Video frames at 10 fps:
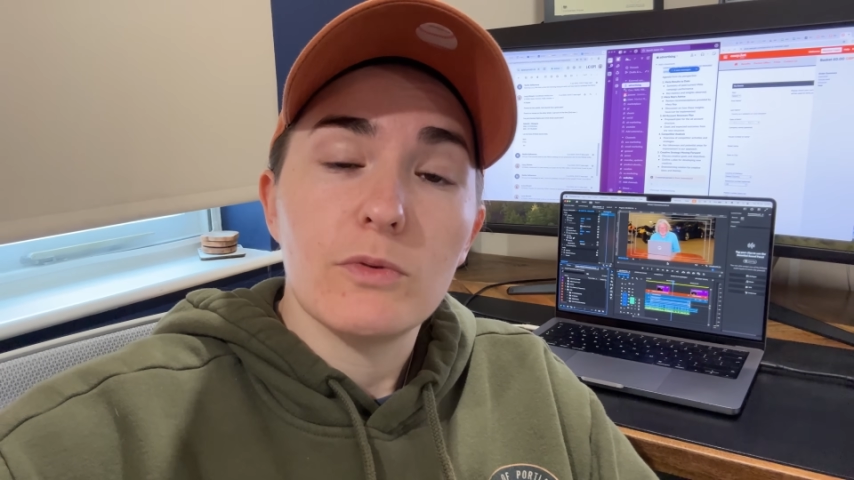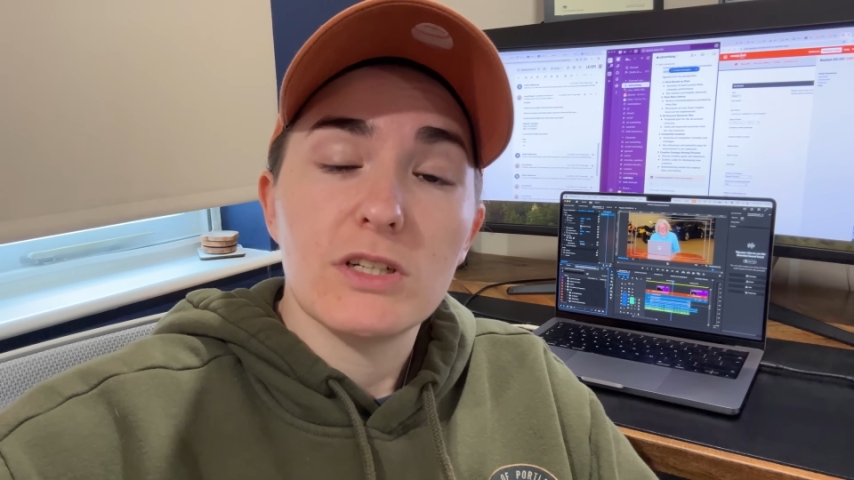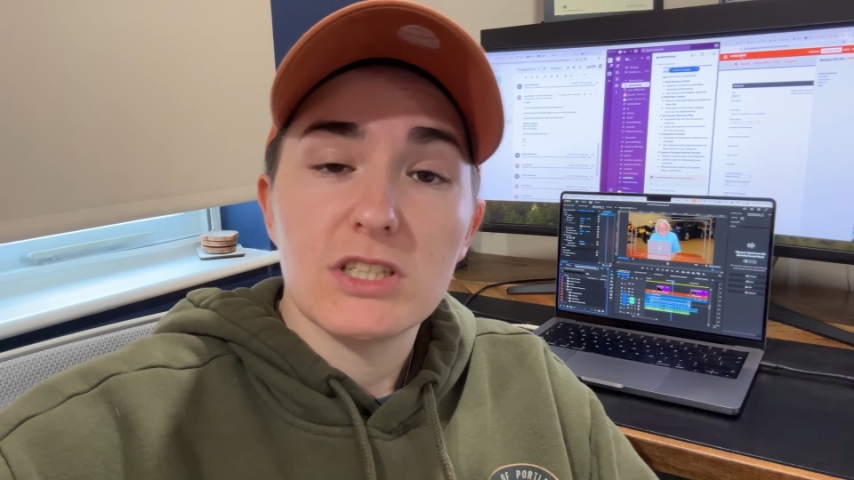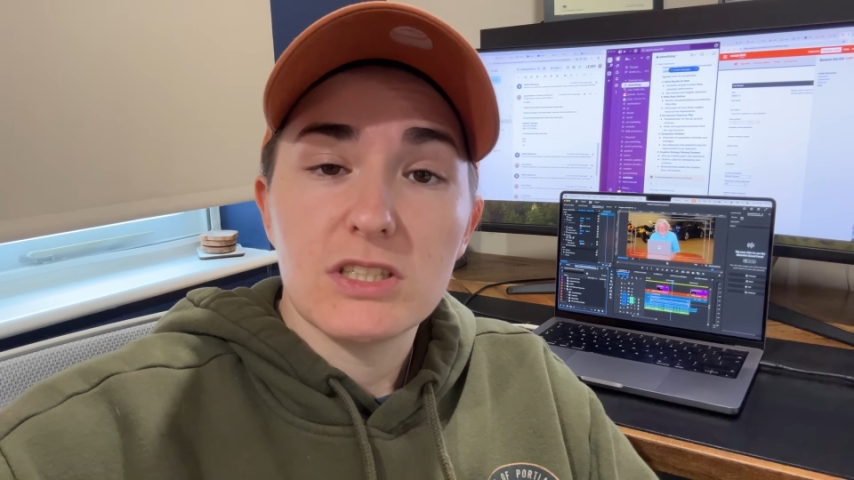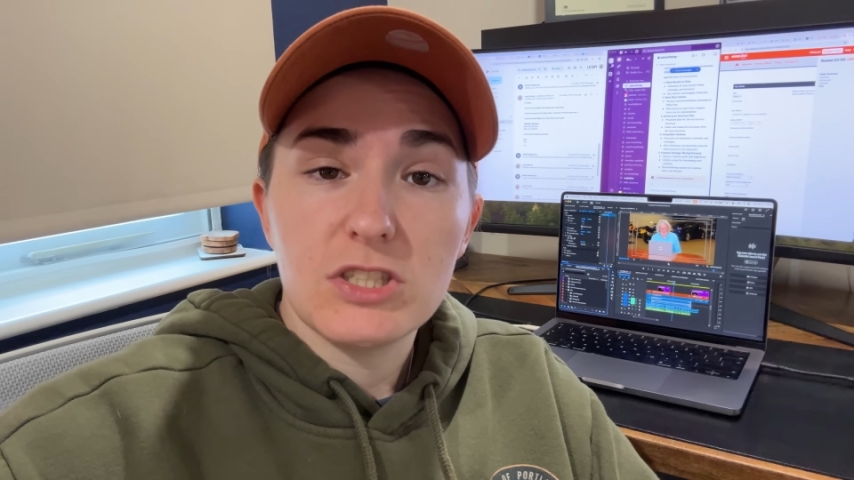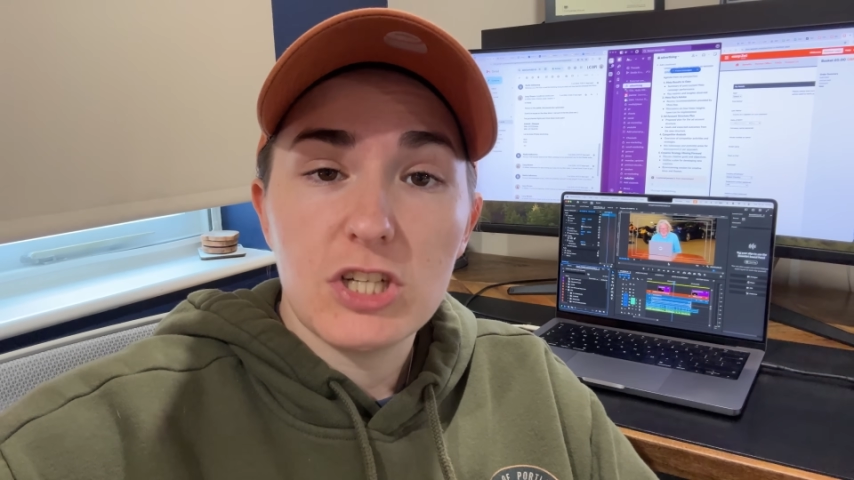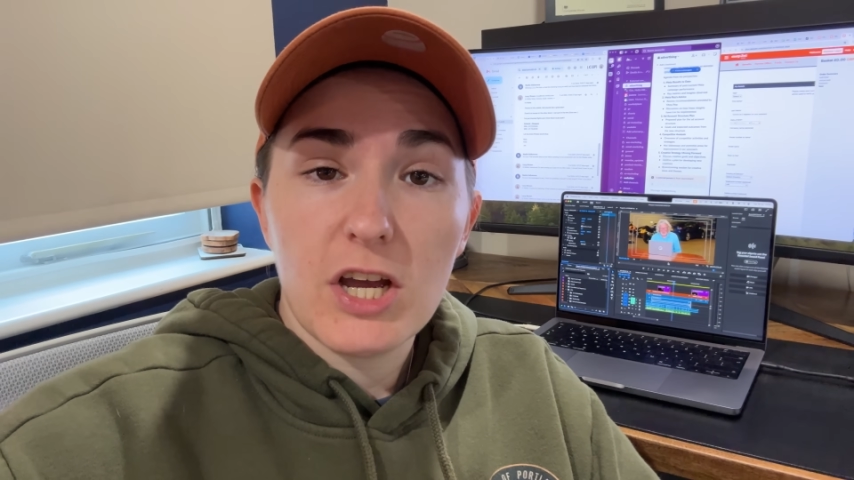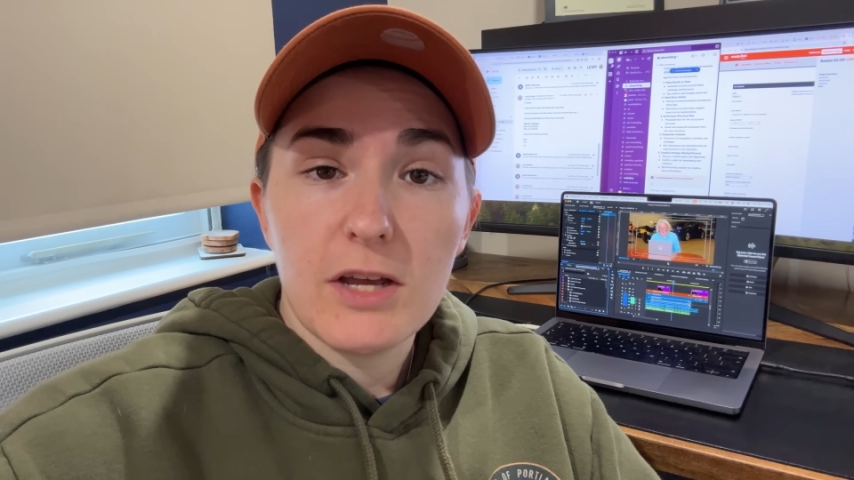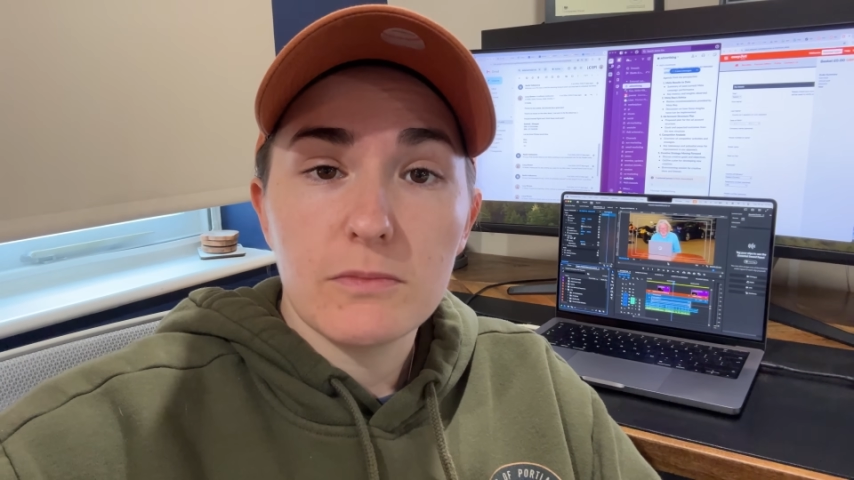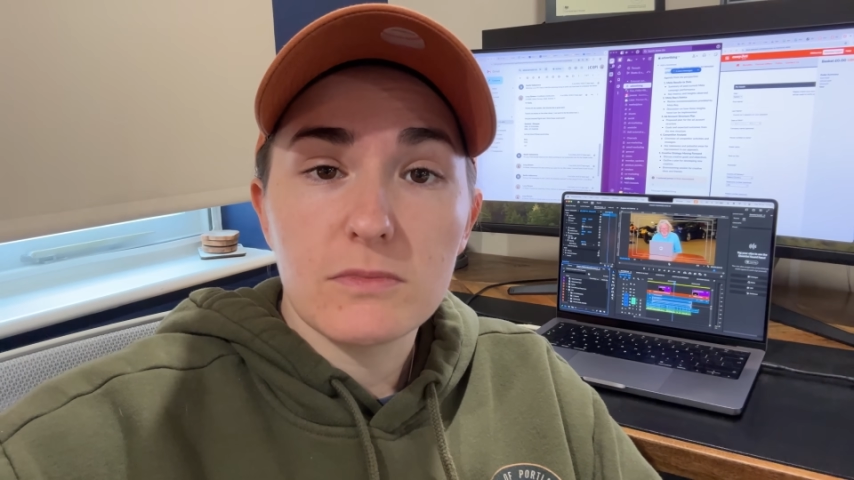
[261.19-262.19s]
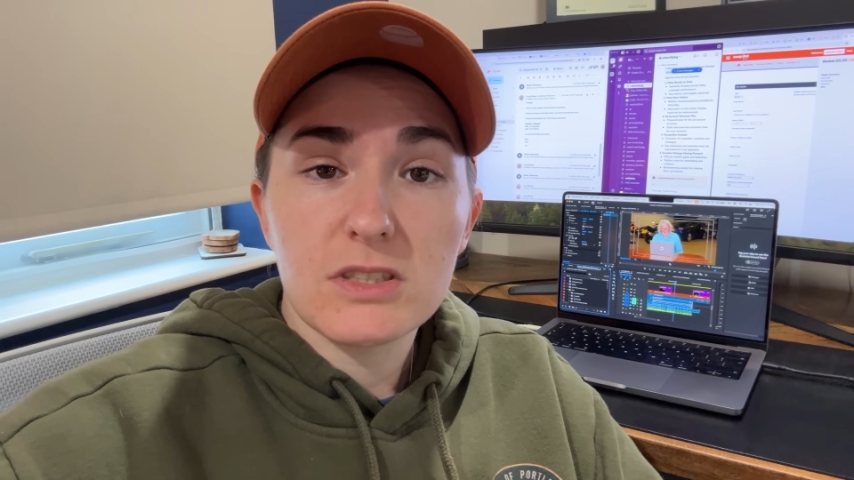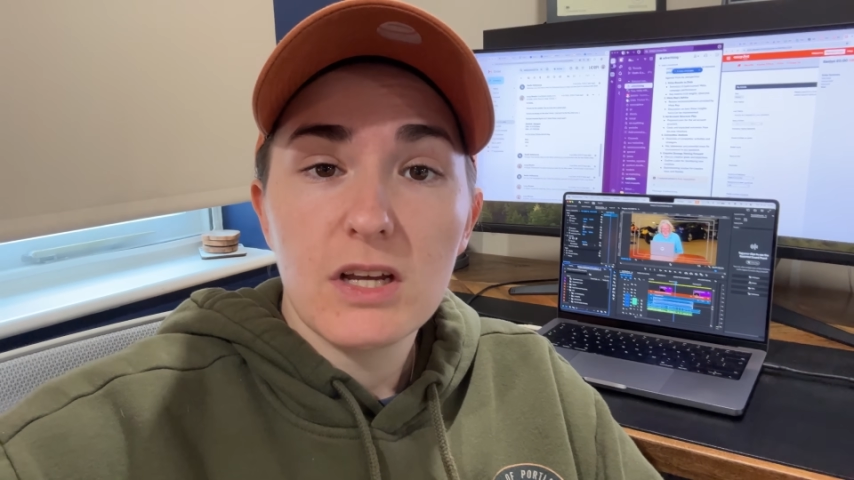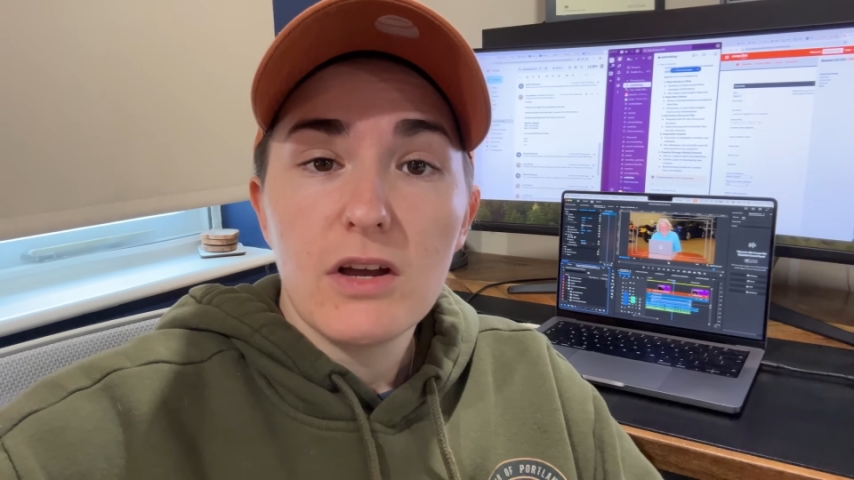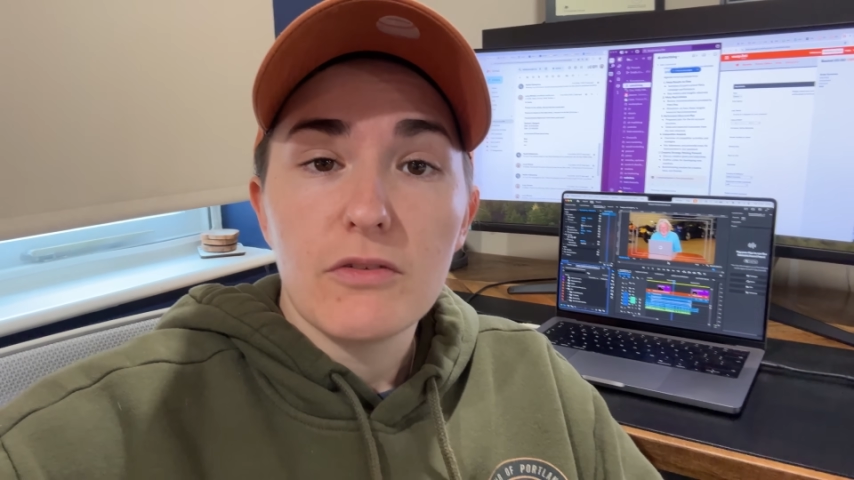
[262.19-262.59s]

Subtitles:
which is James